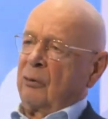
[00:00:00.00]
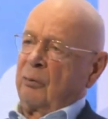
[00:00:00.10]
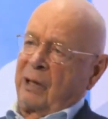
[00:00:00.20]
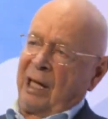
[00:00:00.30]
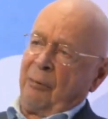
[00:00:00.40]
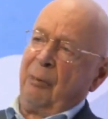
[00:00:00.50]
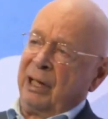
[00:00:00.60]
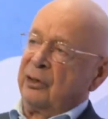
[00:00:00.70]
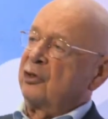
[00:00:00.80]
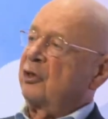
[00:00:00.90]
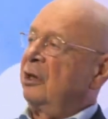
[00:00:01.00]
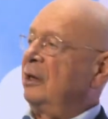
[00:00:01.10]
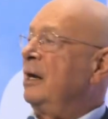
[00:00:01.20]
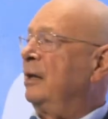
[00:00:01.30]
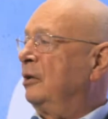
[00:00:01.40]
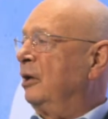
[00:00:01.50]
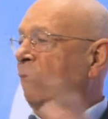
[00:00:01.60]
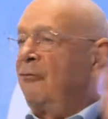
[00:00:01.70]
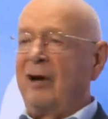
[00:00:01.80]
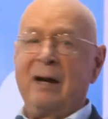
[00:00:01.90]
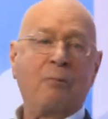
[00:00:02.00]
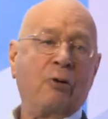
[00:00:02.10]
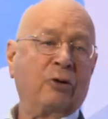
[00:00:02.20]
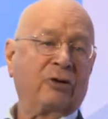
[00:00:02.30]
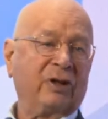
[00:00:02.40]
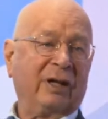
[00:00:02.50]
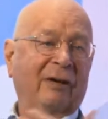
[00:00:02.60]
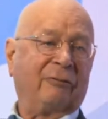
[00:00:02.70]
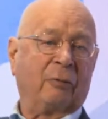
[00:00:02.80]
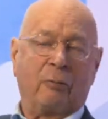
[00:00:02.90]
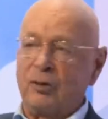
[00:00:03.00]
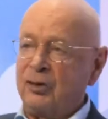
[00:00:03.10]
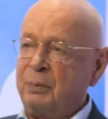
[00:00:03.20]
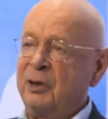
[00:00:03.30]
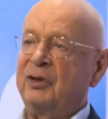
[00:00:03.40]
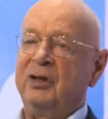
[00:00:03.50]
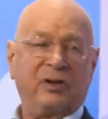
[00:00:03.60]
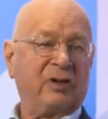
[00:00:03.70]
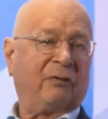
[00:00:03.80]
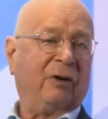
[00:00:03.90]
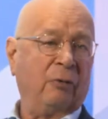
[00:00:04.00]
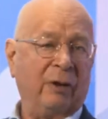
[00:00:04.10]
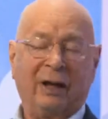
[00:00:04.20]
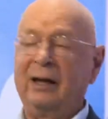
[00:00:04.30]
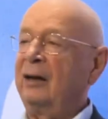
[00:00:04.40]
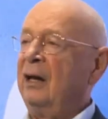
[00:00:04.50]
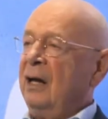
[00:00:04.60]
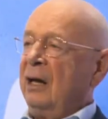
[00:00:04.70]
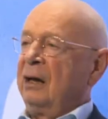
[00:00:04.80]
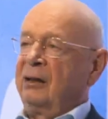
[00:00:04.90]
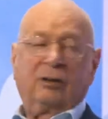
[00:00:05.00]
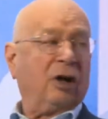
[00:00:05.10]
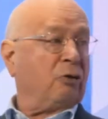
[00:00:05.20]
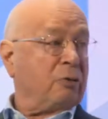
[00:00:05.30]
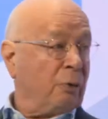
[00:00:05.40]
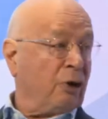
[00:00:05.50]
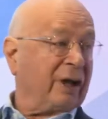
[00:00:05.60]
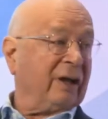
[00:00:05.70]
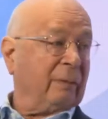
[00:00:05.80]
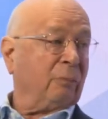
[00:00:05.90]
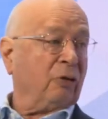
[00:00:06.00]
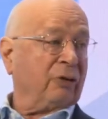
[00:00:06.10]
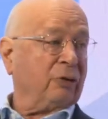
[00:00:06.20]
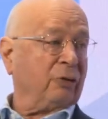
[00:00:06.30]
governments creating frameworks and afterwards businesses following it, don't work anymore. You